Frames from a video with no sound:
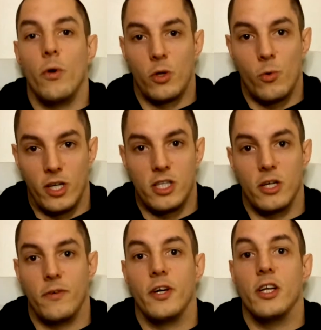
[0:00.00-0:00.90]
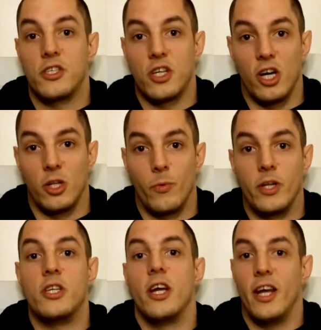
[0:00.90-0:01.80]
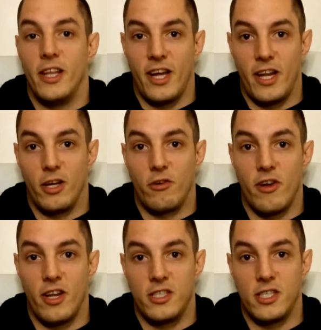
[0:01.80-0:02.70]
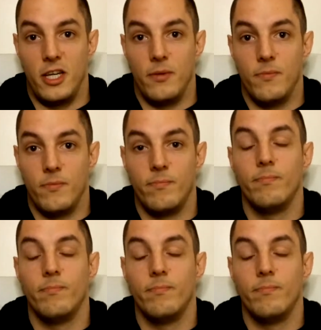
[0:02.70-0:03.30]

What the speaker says: with Quicksilver and Scarlet Witch in that end credit scene.